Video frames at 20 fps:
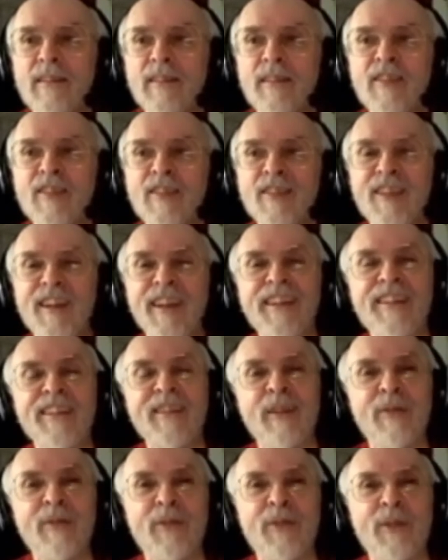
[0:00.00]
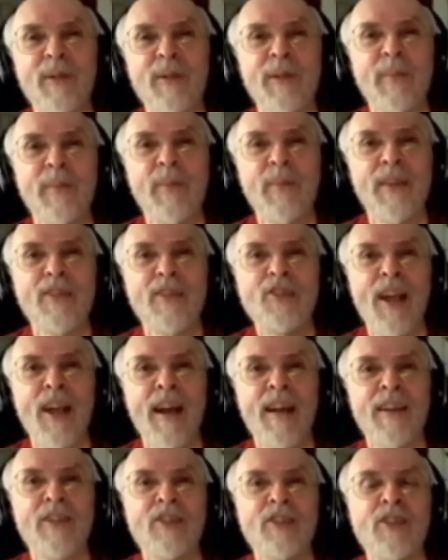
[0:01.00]
distinctive
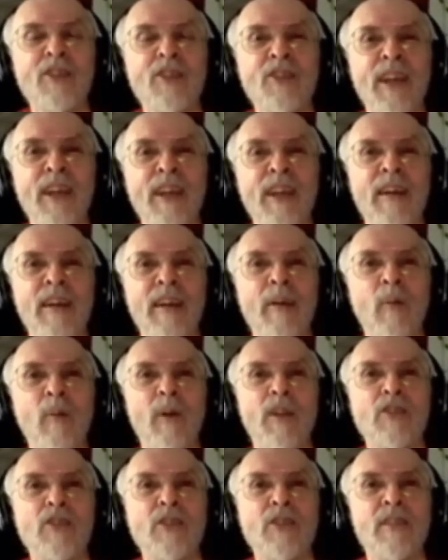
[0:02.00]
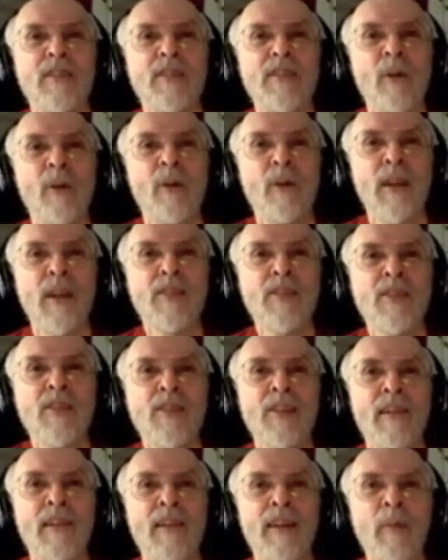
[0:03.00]
challenges here, which don't
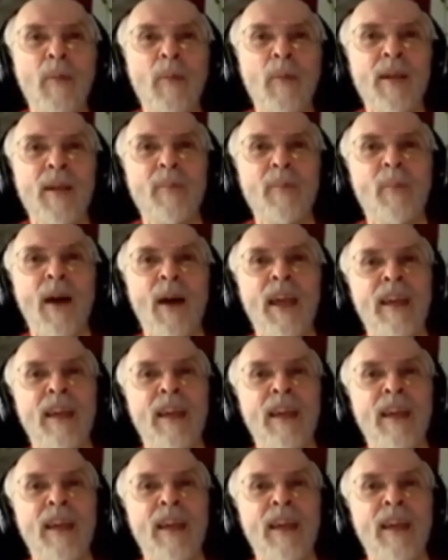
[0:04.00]
necessarily make my